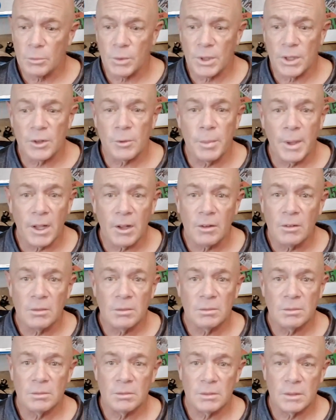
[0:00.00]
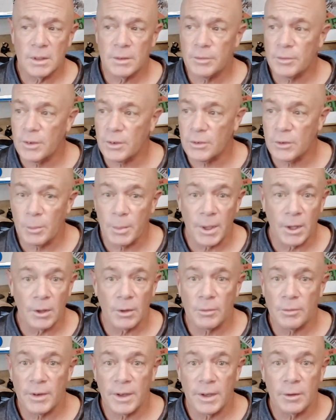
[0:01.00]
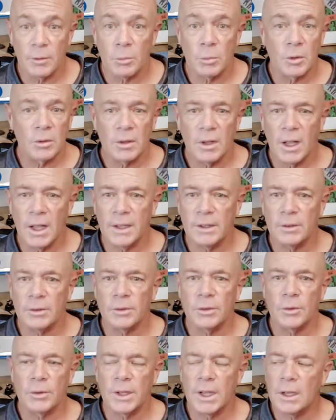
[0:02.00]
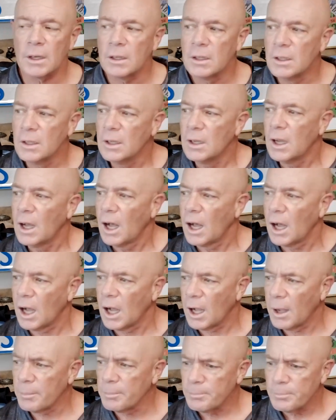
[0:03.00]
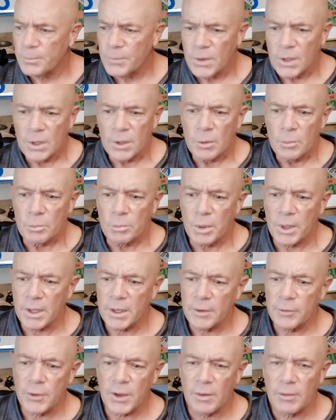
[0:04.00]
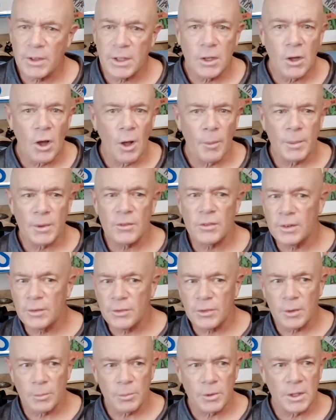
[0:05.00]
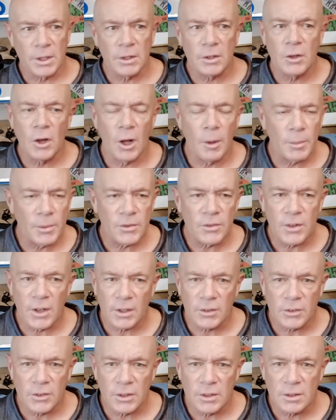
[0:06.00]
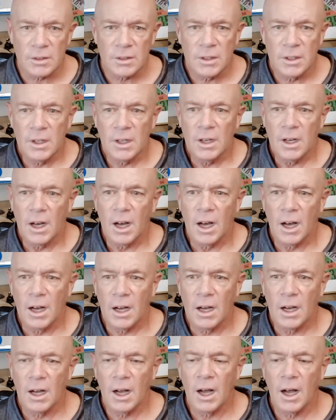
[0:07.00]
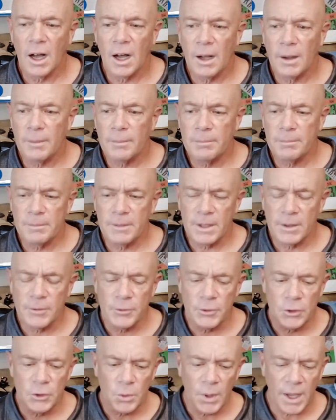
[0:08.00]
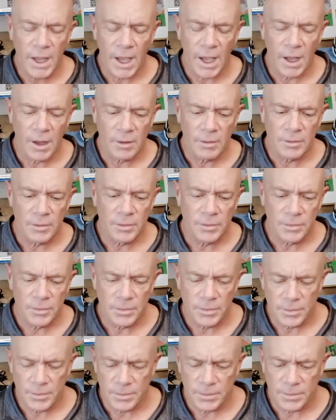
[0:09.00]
ring the bell if there's a bell available. I don't know yet. But if you have any comments, leave something in the comment section. If you have